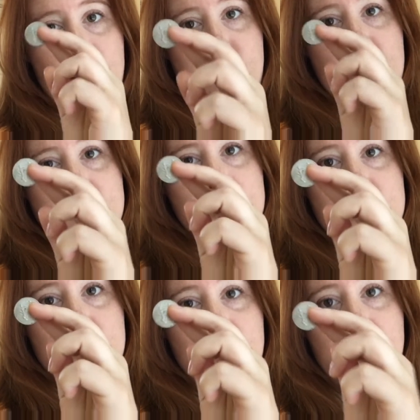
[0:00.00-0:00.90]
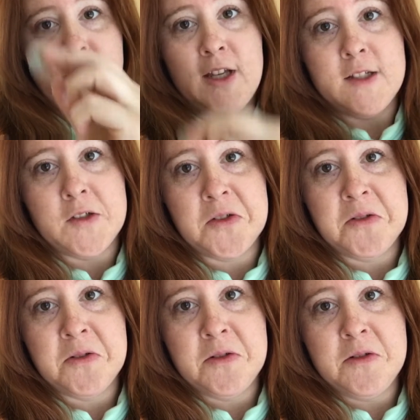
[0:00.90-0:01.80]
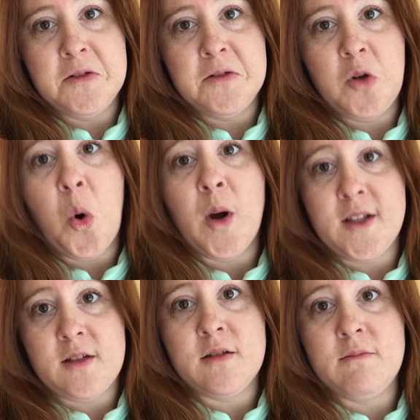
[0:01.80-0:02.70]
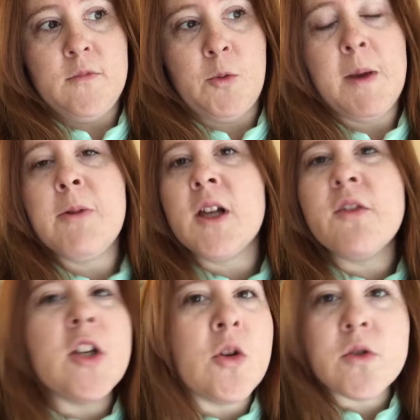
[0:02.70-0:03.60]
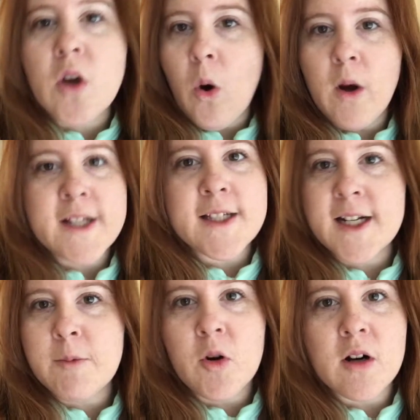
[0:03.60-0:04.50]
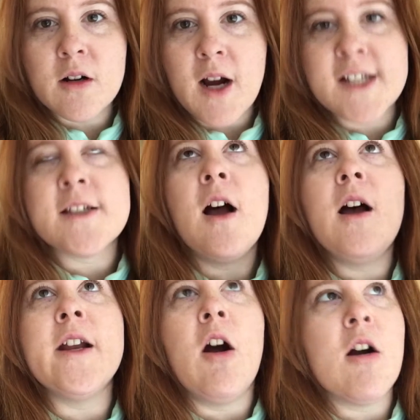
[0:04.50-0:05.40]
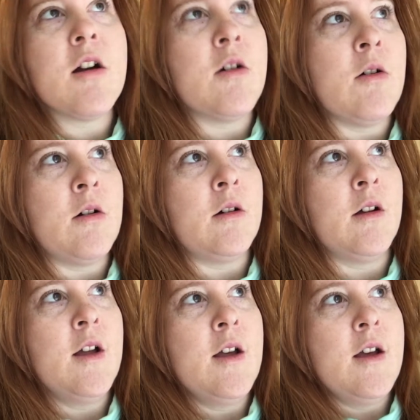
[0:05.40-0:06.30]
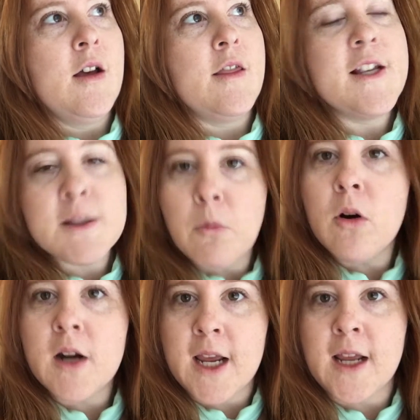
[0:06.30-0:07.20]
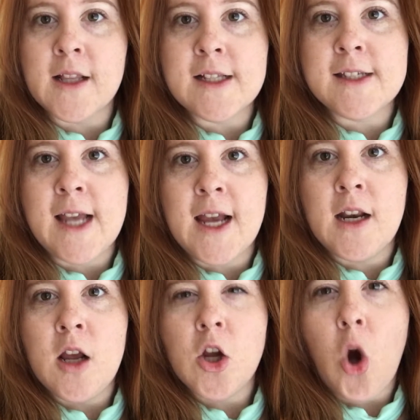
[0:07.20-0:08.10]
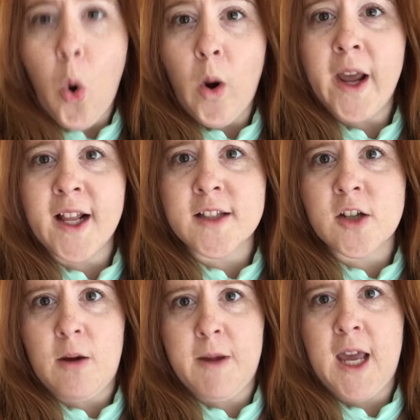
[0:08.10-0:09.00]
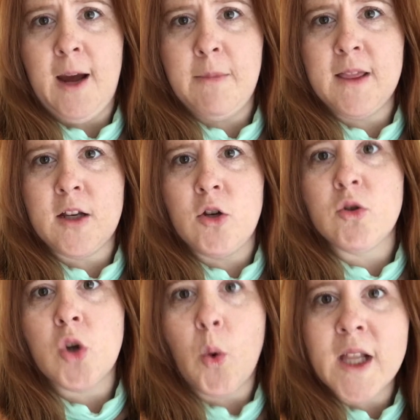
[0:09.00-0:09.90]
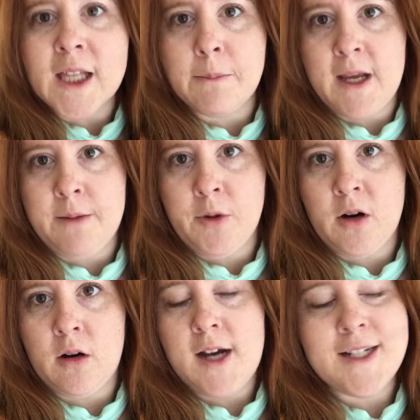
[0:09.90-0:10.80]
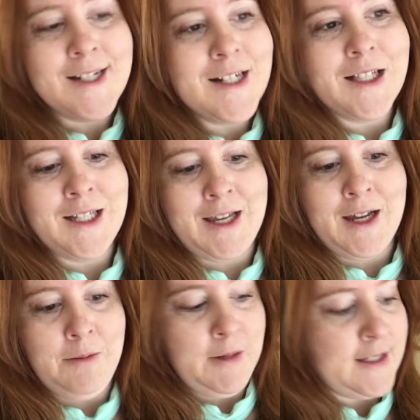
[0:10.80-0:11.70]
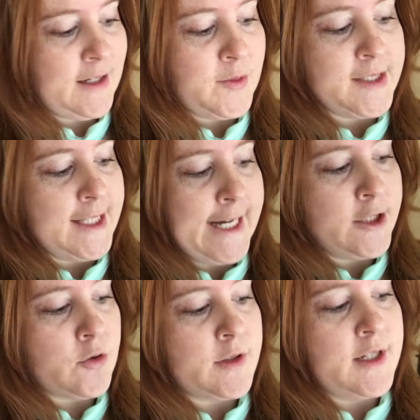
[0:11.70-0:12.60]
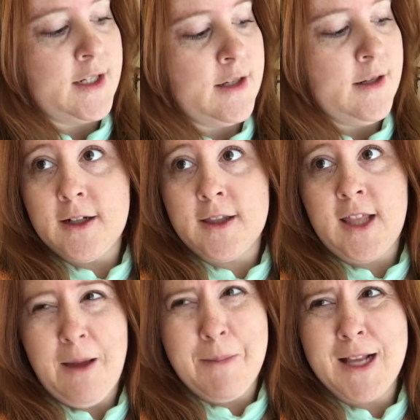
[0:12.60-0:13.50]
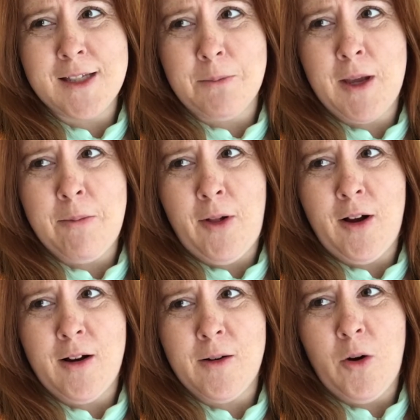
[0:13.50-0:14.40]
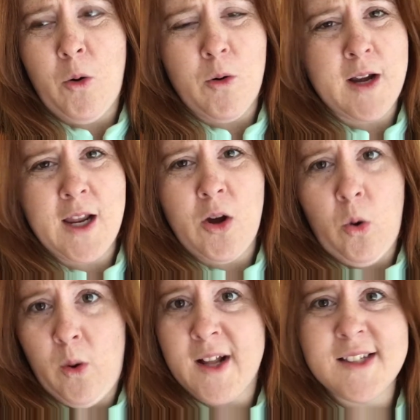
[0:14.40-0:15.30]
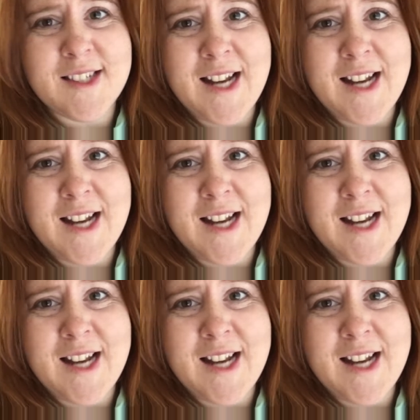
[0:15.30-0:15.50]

a thousand of these coins. Do people even use coins anymore? I saw an article this morning that said coins are becoming the new toilet paper. I didn't click it because I wasn't that interested. I think that means that people are hoarding coins